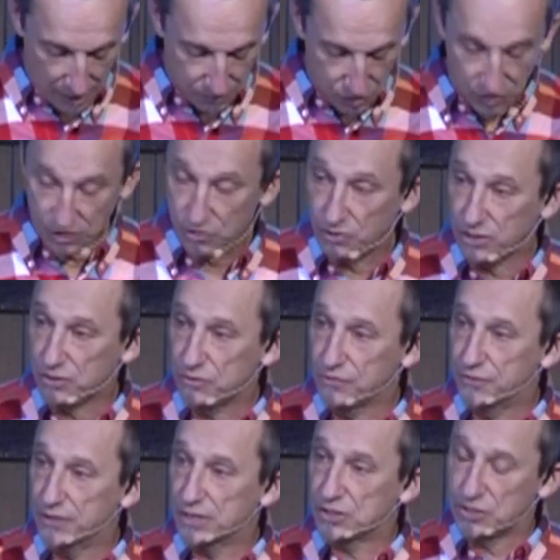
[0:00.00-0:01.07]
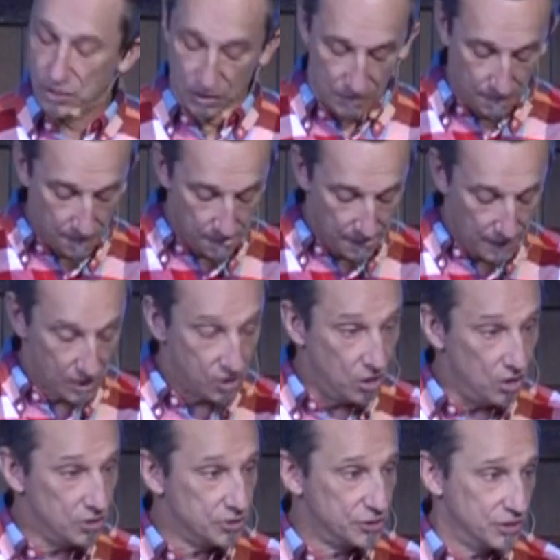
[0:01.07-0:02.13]
absolutely critical things here.
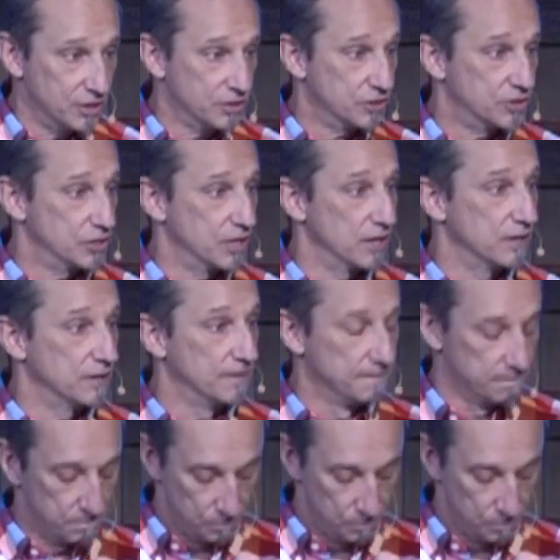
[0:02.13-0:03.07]
Call sin sin.